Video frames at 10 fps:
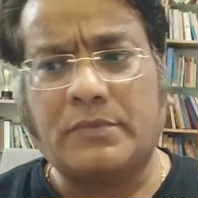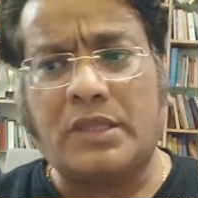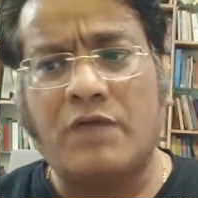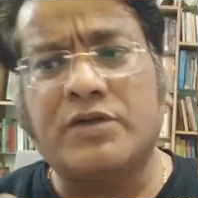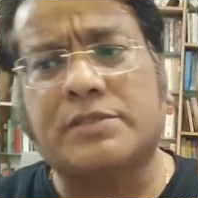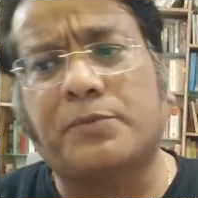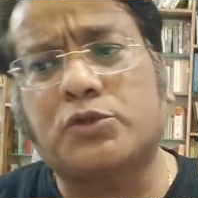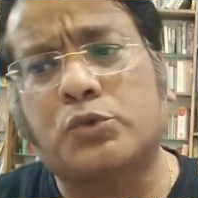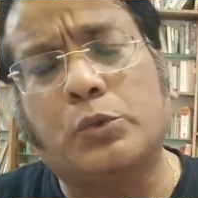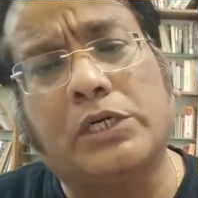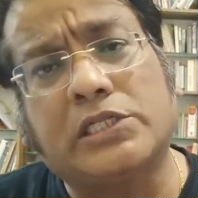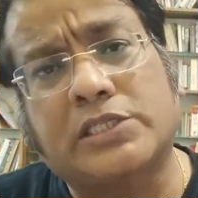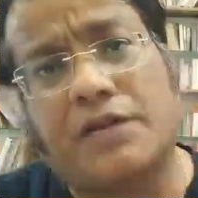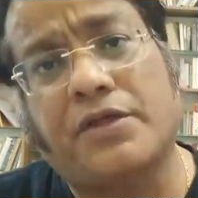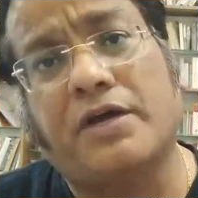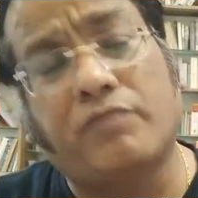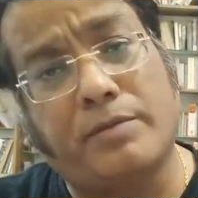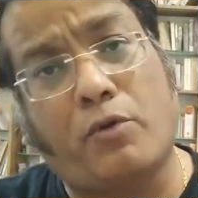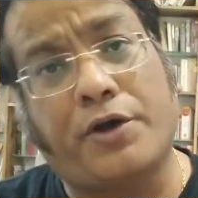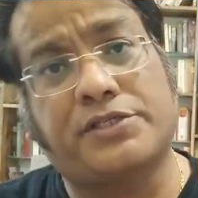where suppose two girls are there, one
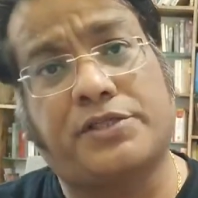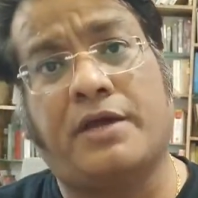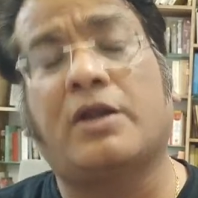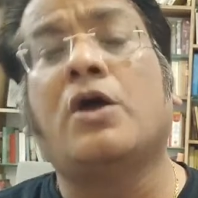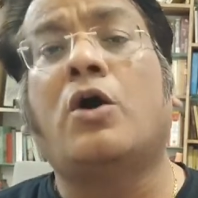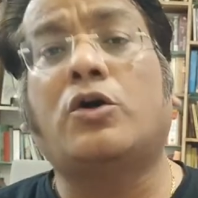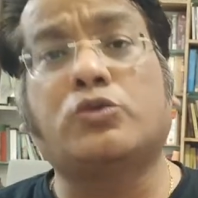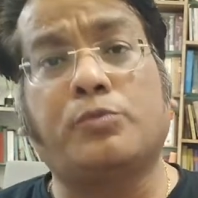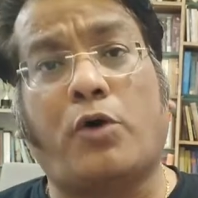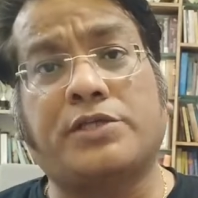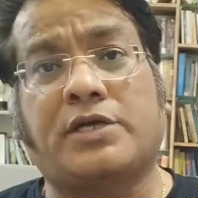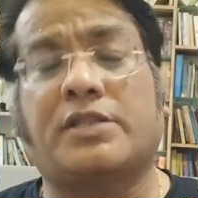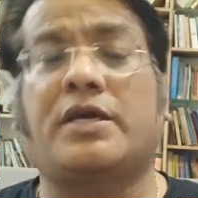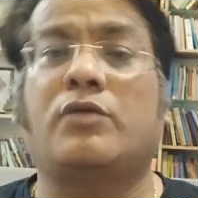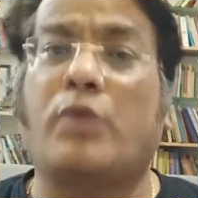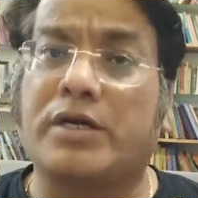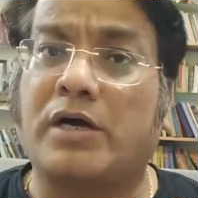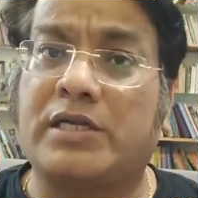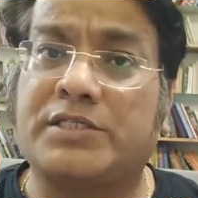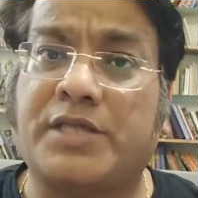boy is there, or two boys are there, one
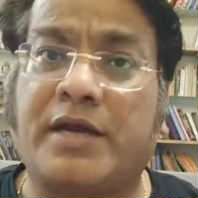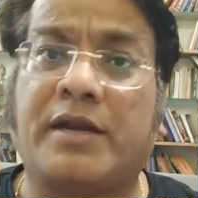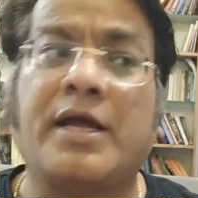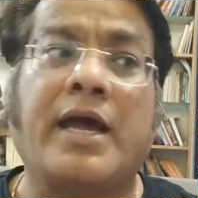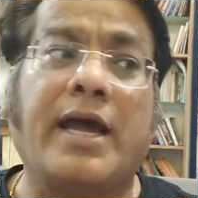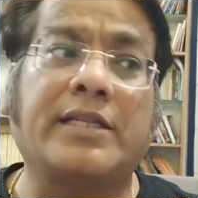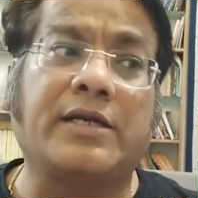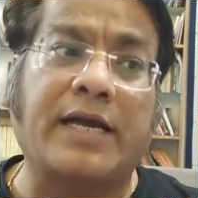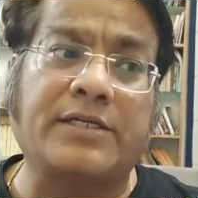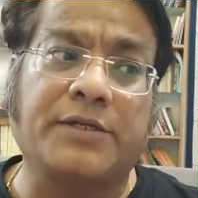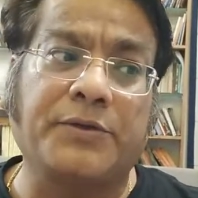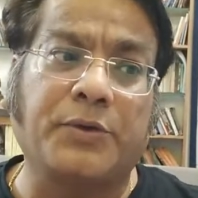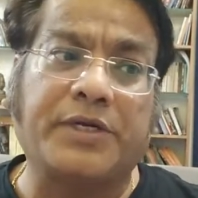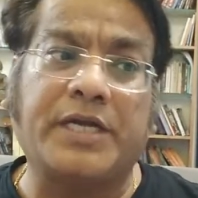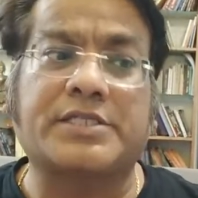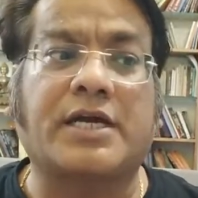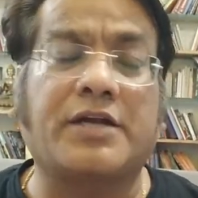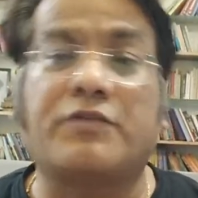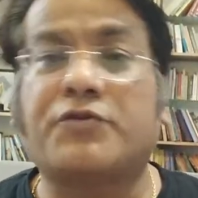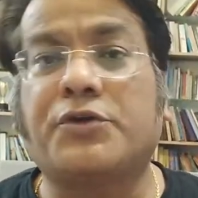girl is there, and the writer creates a kind
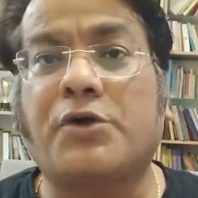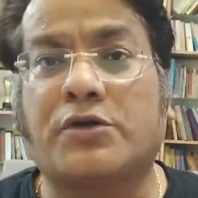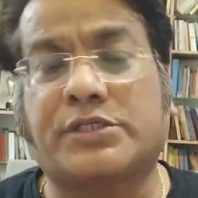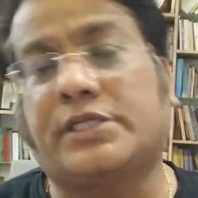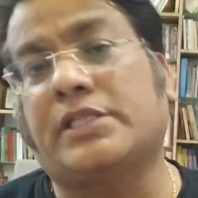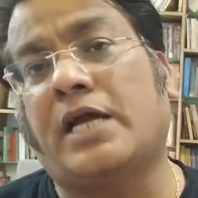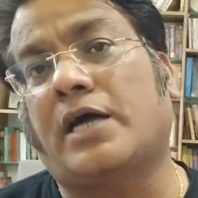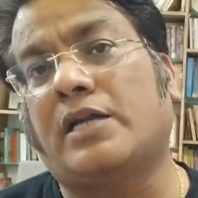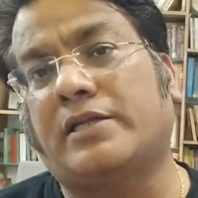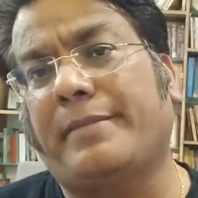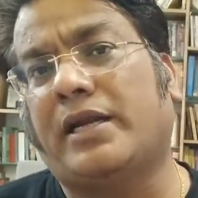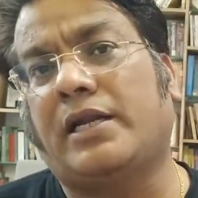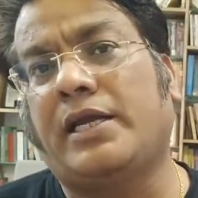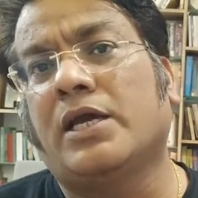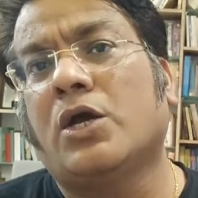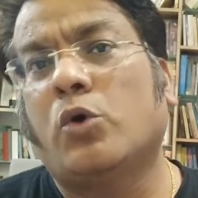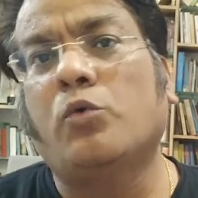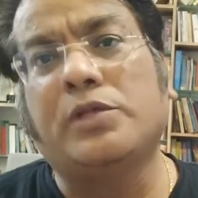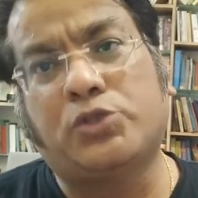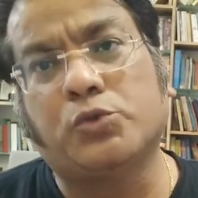of curiosity that ultimately who
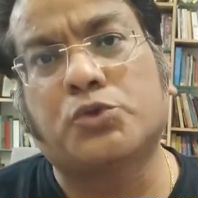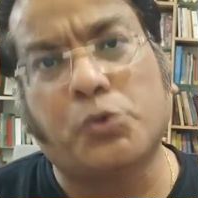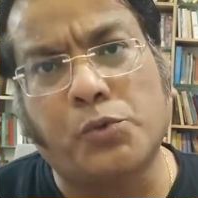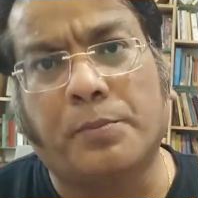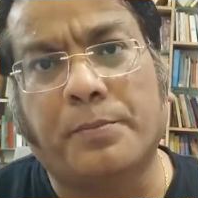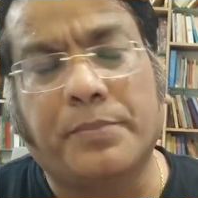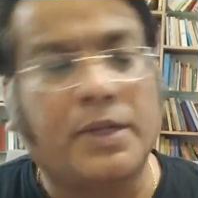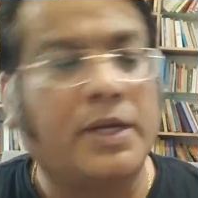will choose whom.